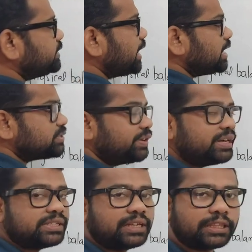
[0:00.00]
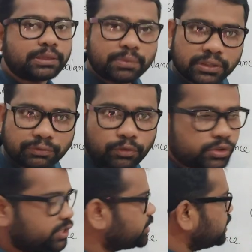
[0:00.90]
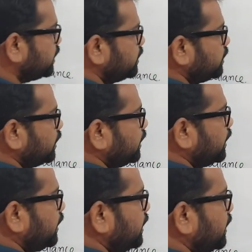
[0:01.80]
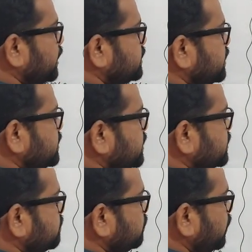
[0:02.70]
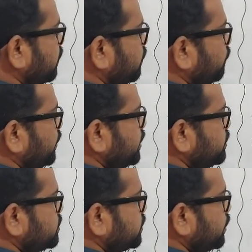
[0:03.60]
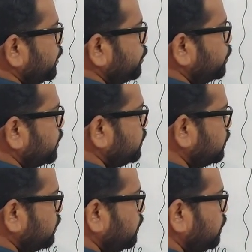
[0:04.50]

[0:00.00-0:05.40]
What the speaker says: is nothing but the force, dear children. In a SI system, we use Newton,